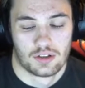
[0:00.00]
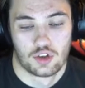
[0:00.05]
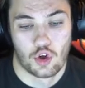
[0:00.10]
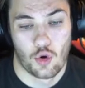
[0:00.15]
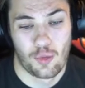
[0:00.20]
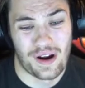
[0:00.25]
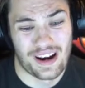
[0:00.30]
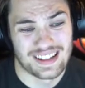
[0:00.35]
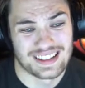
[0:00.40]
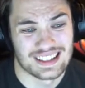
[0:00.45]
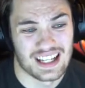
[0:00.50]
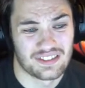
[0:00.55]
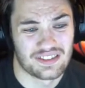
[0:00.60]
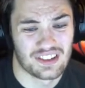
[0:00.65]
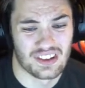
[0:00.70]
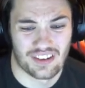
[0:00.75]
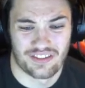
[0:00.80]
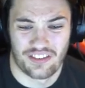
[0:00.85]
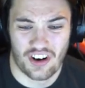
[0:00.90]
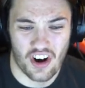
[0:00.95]
2 minutes left
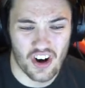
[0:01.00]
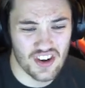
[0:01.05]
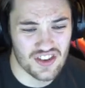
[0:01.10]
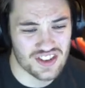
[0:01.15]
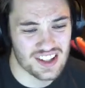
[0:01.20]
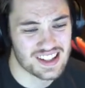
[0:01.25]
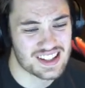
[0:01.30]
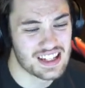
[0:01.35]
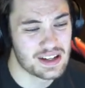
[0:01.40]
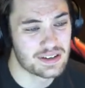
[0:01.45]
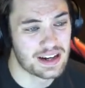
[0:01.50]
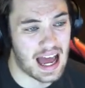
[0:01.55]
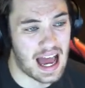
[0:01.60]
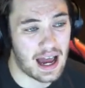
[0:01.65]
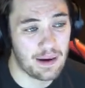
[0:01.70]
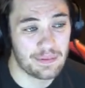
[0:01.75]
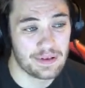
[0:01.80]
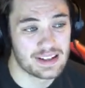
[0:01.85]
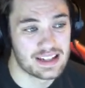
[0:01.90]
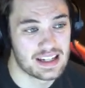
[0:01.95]
in the first. Let's see what
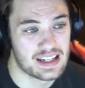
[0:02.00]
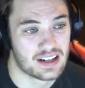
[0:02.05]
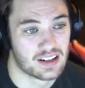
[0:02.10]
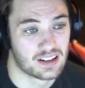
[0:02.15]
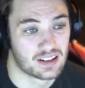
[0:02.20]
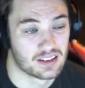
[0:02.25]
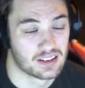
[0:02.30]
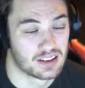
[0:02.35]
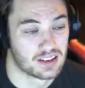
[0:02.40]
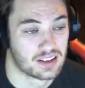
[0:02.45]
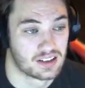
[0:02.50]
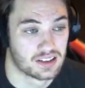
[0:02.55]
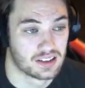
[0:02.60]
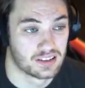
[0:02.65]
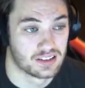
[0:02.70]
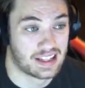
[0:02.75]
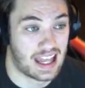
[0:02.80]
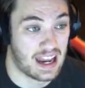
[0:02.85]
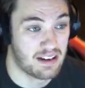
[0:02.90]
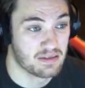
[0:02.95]
happens here.
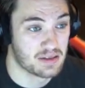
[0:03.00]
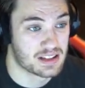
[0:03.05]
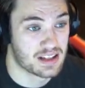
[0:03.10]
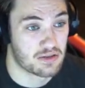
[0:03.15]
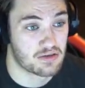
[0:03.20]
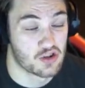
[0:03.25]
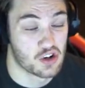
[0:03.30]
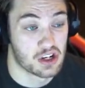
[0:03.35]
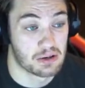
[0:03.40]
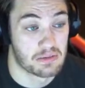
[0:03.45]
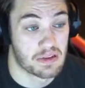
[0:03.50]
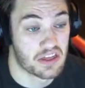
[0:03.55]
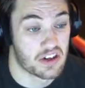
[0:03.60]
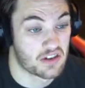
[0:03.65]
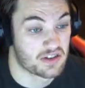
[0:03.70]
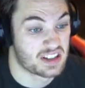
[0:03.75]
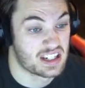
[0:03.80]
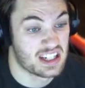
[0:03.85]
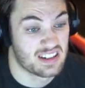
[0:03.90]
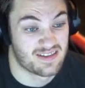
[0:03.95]
Tampa's out shooting
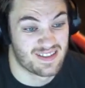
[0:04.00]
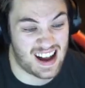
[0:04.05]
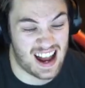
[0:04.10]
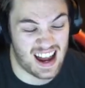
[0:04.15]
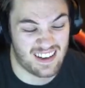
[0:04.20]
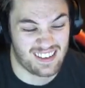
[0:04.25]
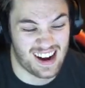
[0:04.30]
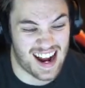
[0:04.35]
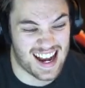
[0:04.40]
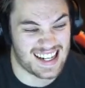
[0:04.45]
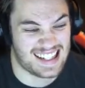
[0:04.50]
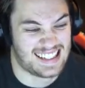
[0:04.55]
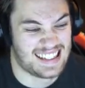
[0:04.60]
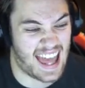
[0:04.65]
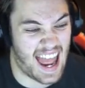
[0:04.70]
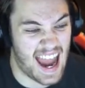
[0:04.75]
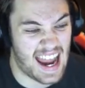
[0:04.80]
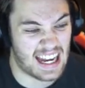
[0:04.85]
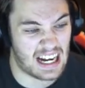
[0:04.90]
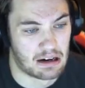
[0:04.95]
13-5. God
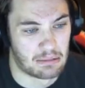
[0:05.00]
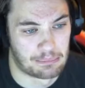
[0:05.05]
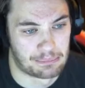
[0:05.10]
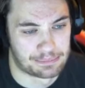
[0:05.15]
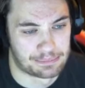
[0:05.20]
damn.